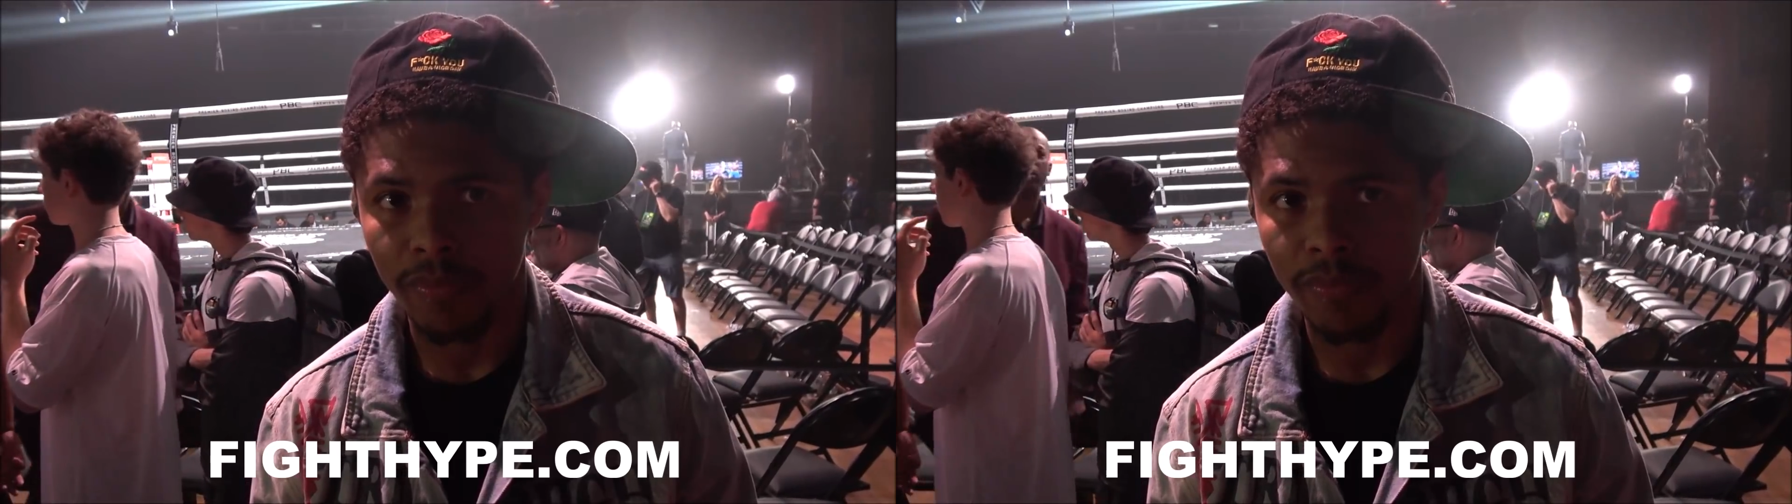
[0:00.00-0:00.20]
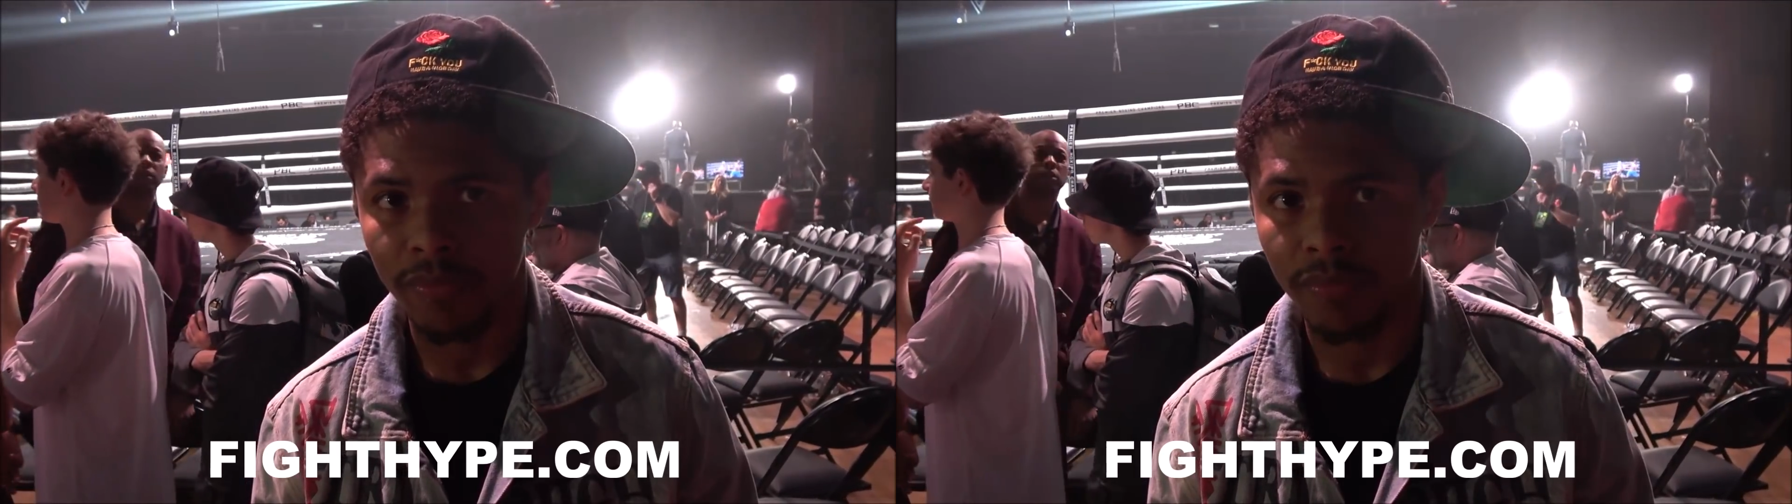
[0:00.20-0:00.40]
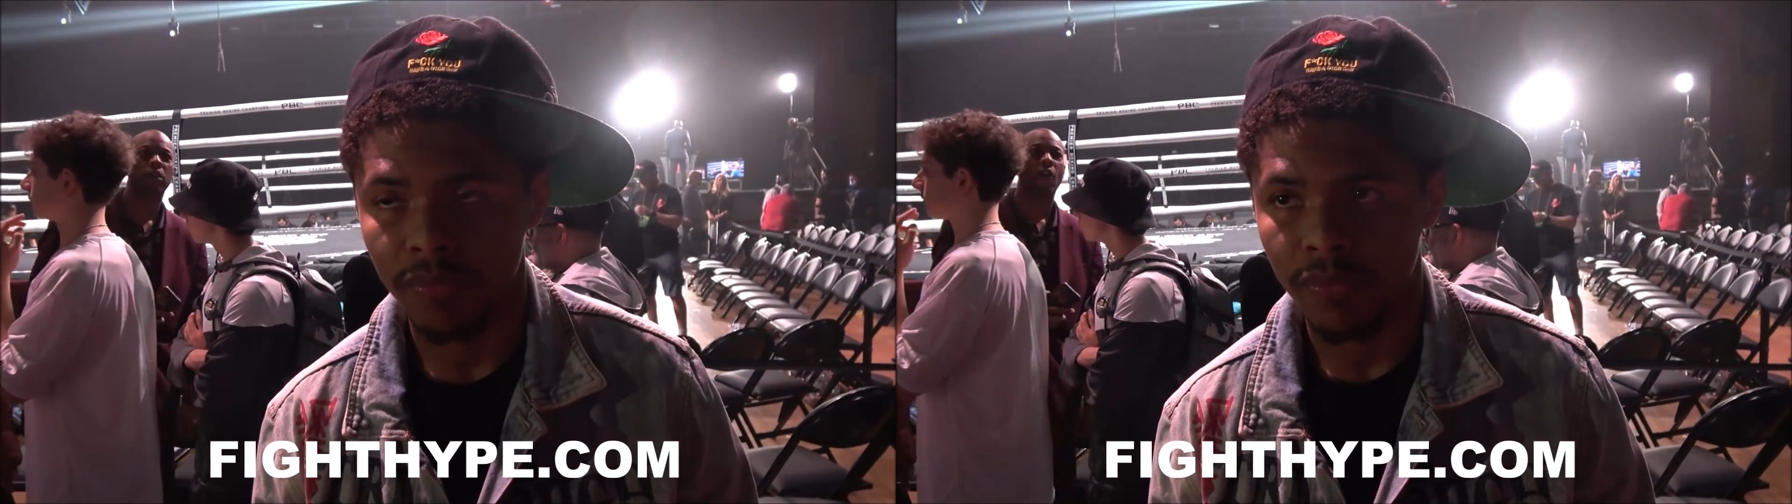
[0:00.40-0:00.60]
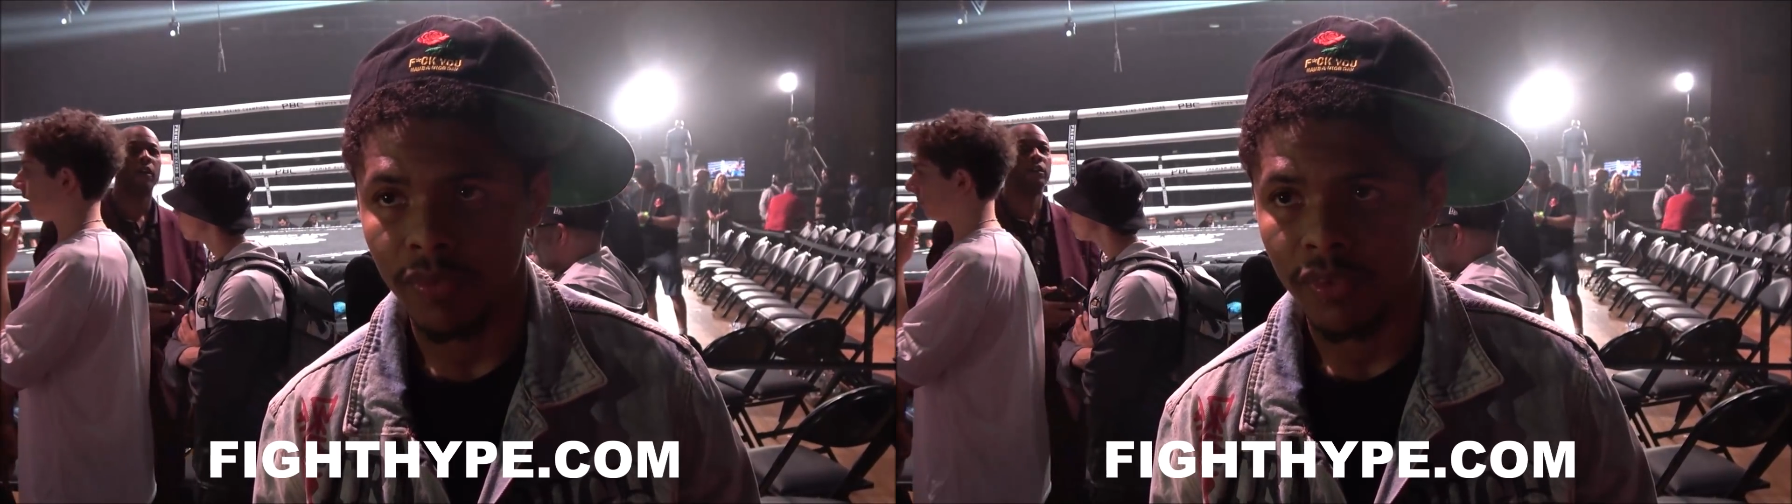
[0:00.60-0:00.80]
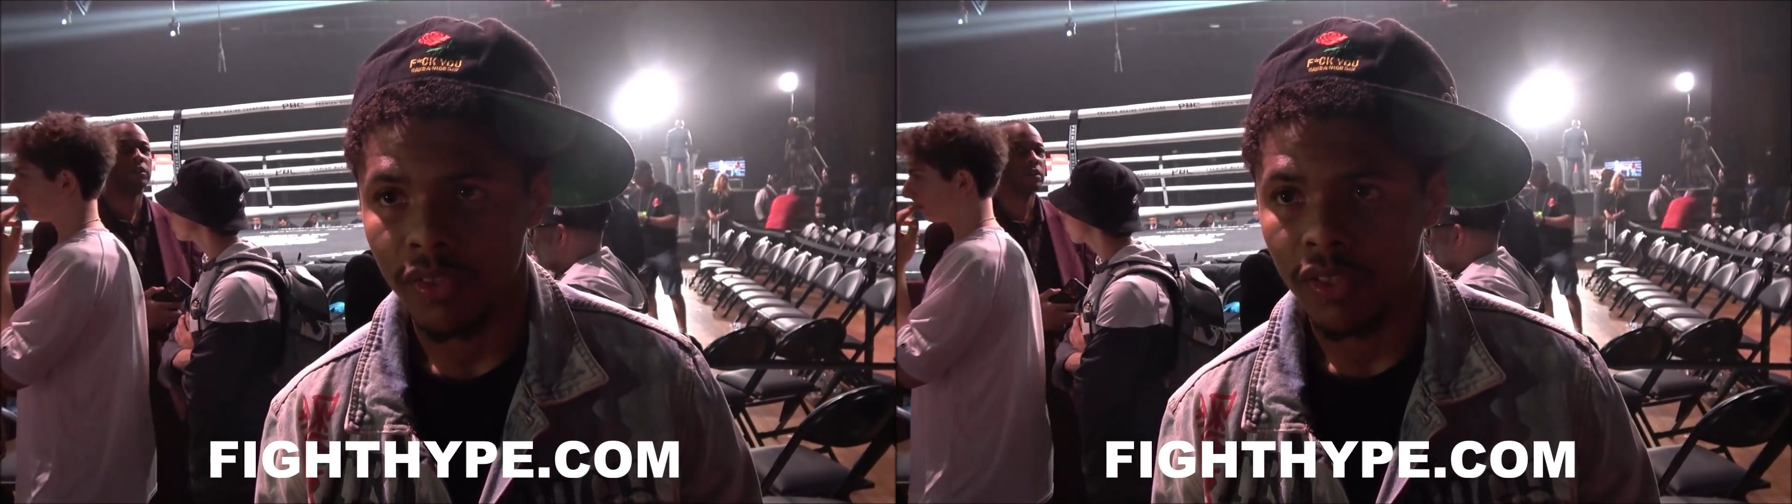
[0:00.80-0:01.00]
you've been waiting
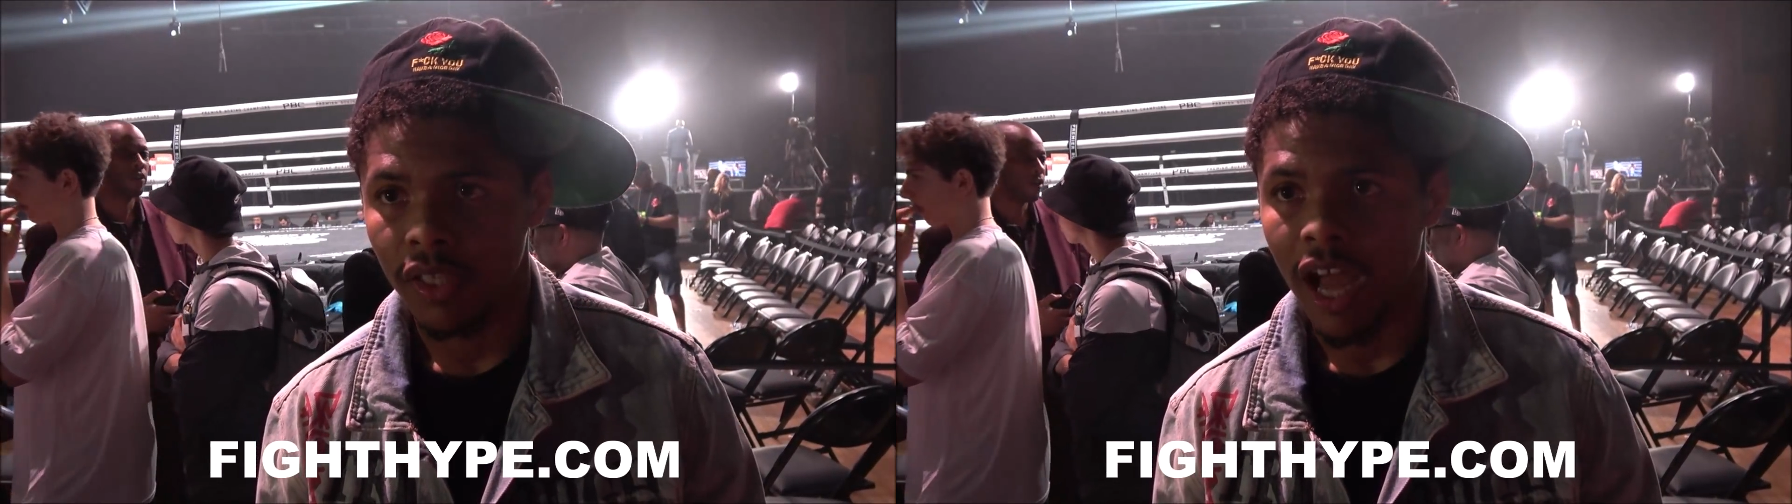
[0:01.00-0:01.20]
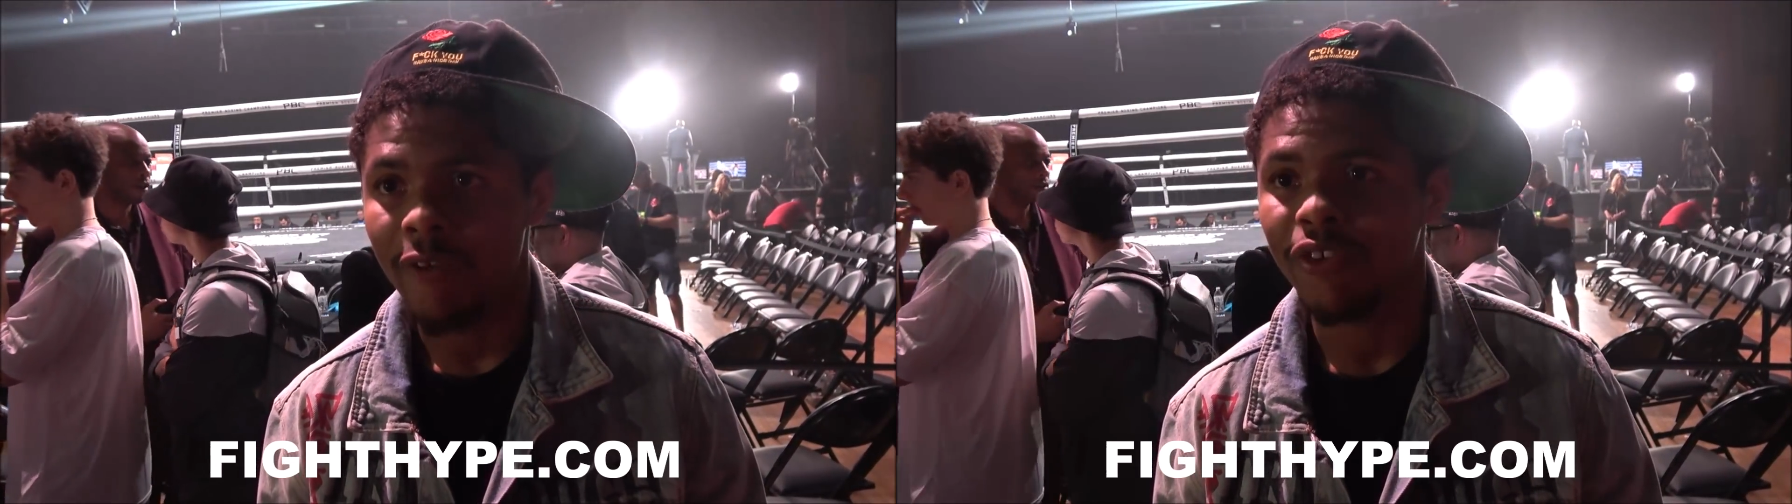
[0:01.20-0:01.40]
for?